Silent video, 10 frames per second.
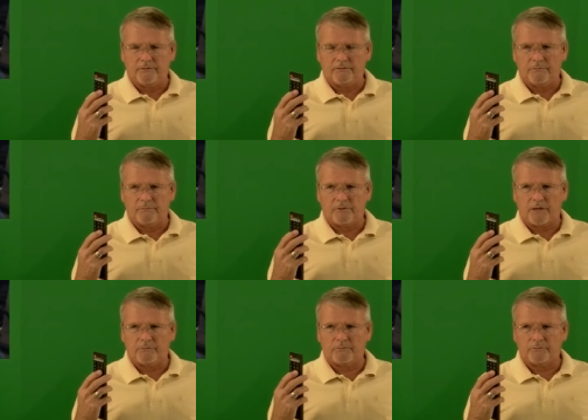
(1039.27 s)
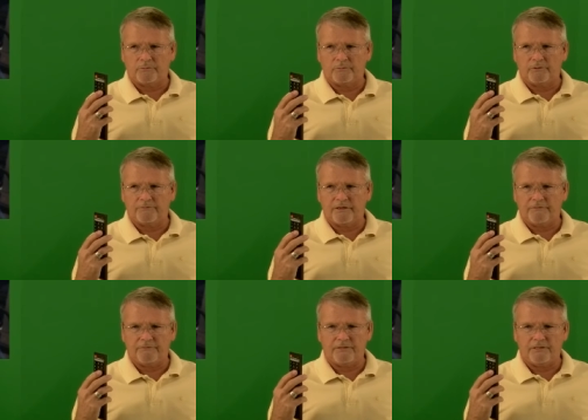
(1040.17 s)
problems with one of our
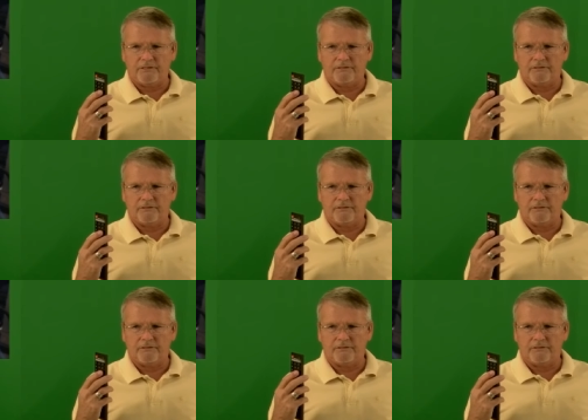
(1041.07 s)
feeds.